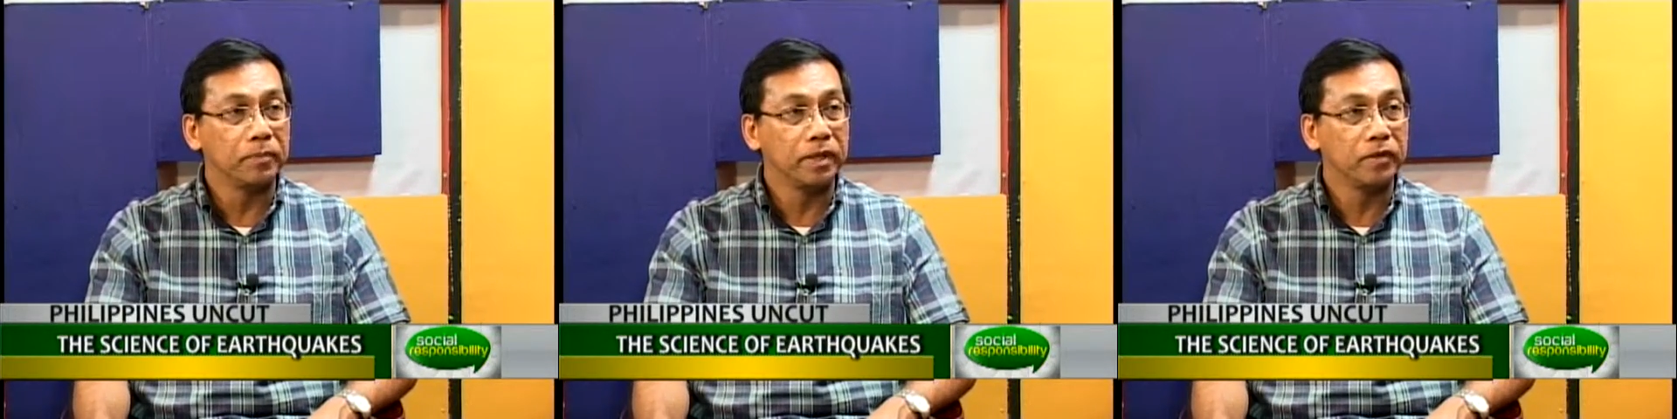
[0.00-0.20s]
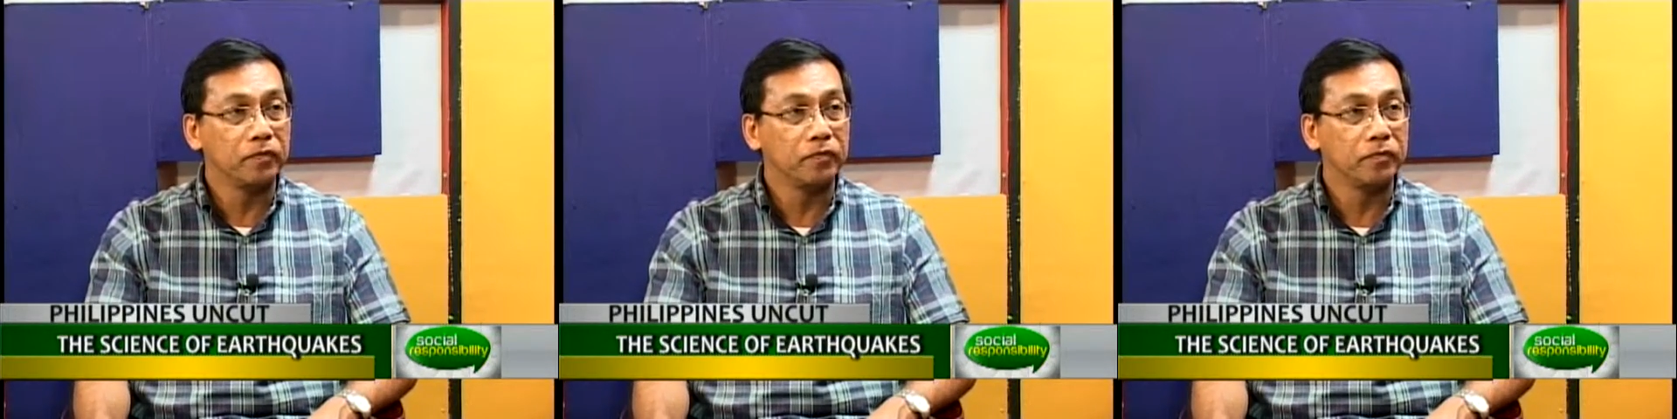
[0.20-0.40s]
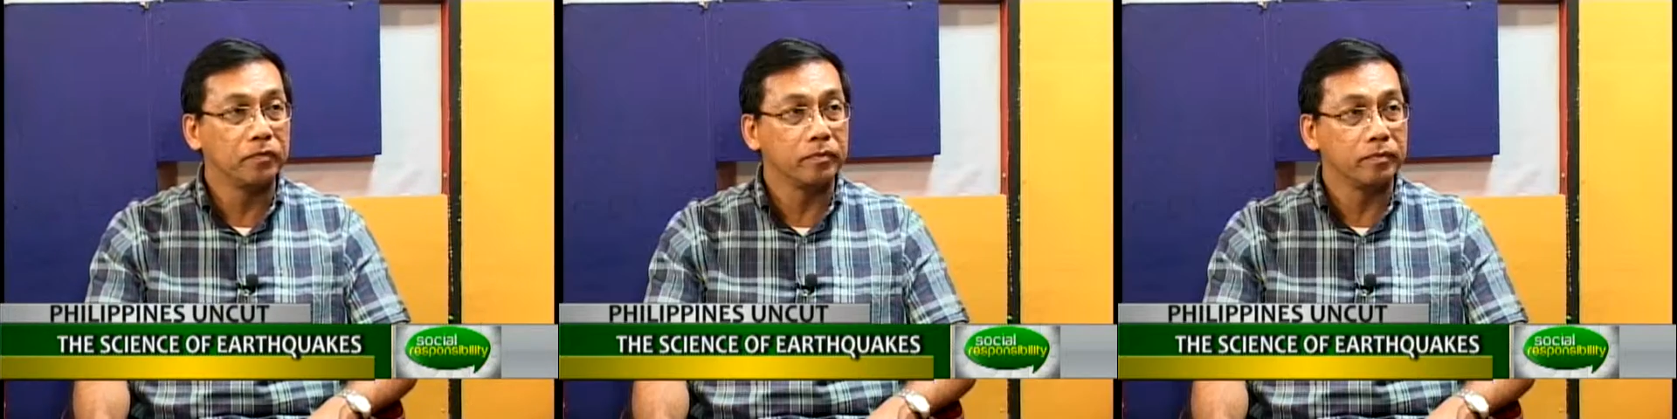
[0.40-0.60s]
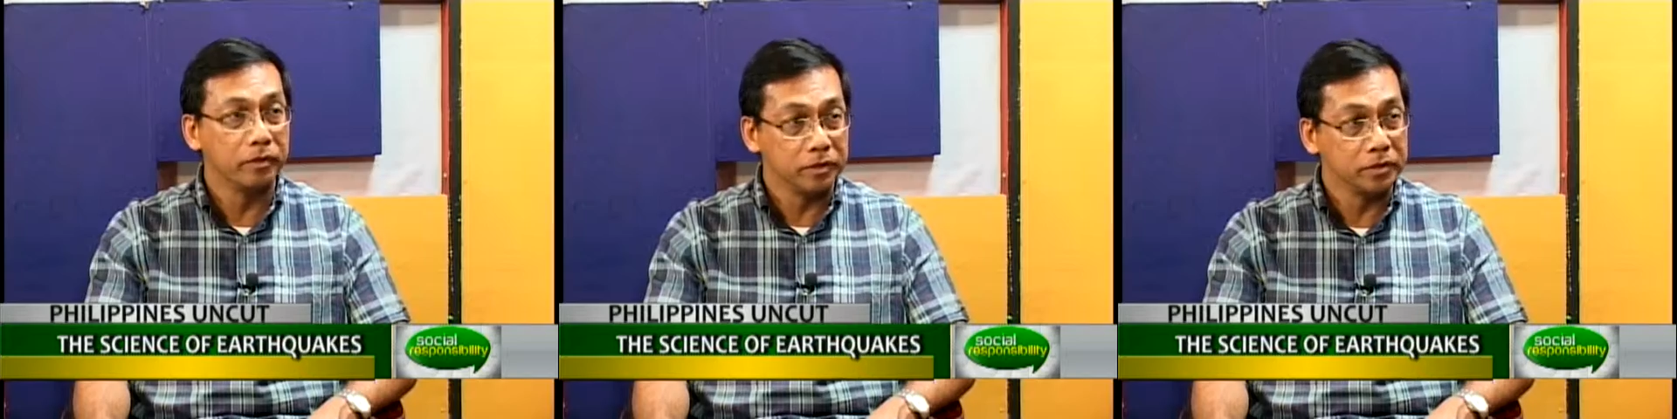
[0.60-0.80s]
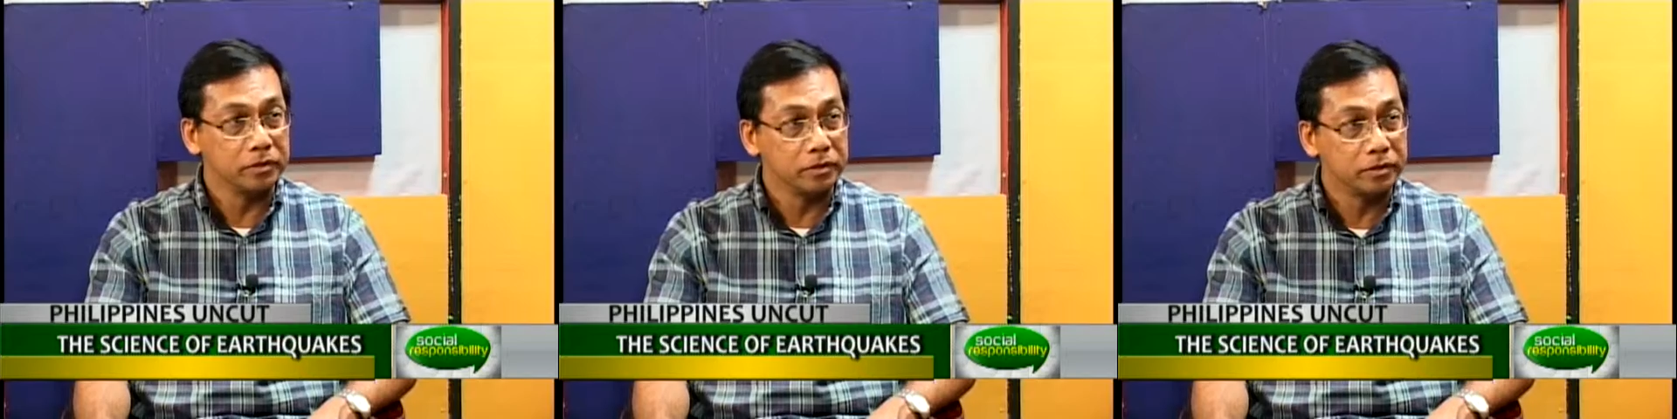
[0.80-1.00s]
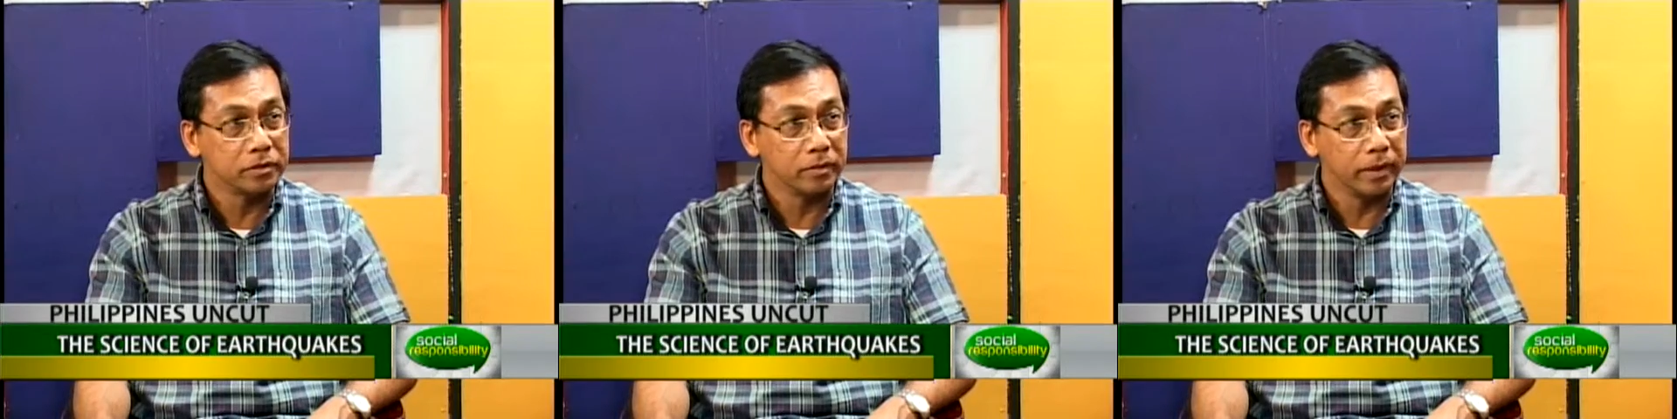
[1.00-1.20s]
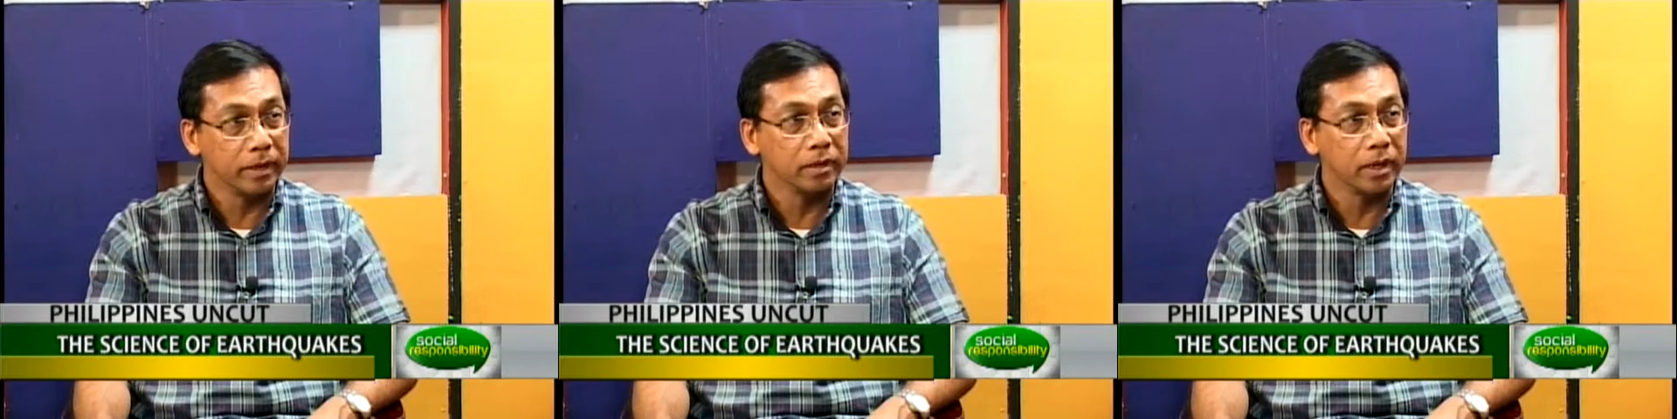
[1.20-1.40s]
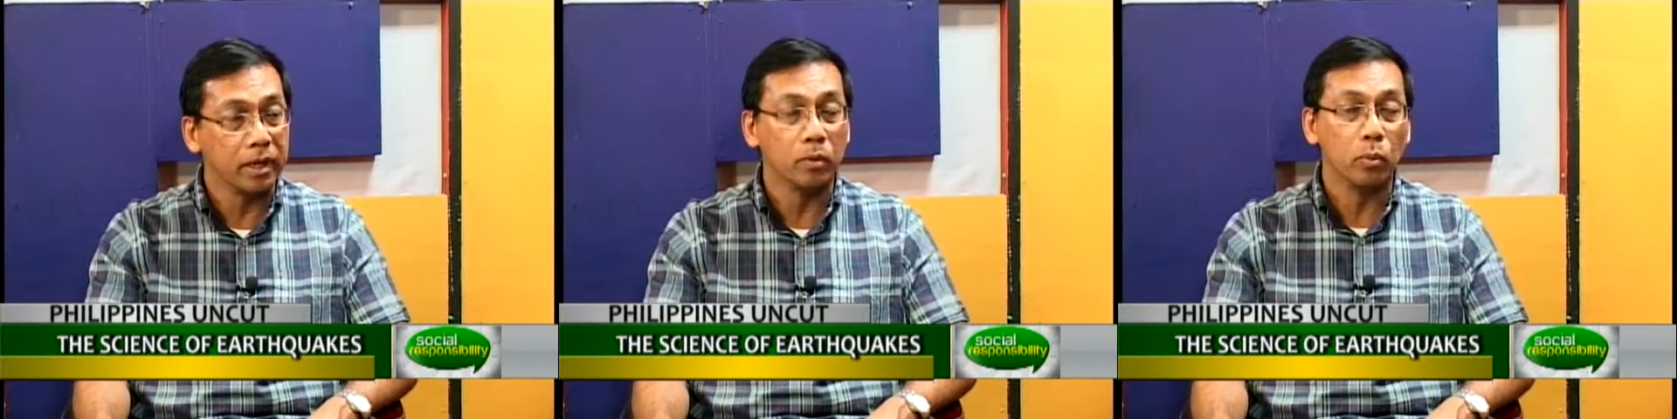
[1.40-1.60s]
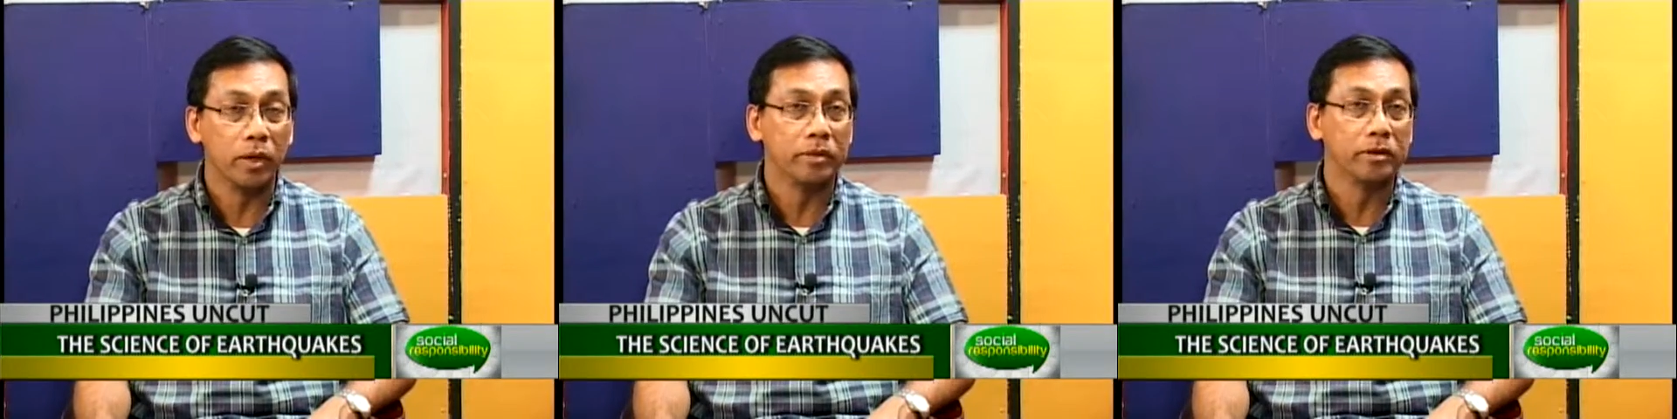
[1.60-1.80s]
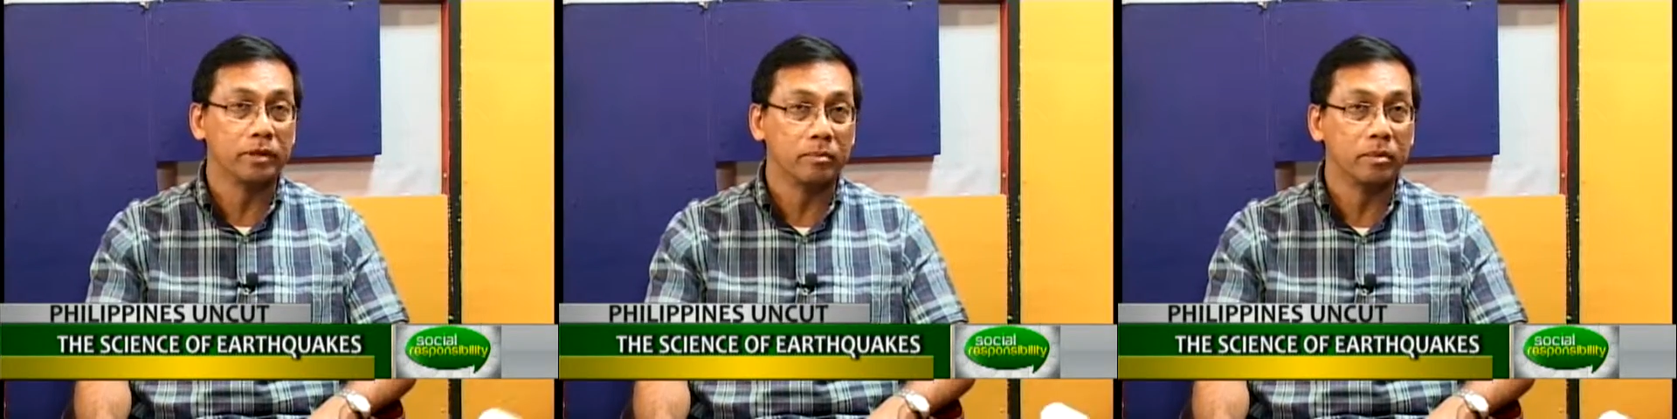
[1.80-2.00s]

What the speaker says: if there's an earthquake and whether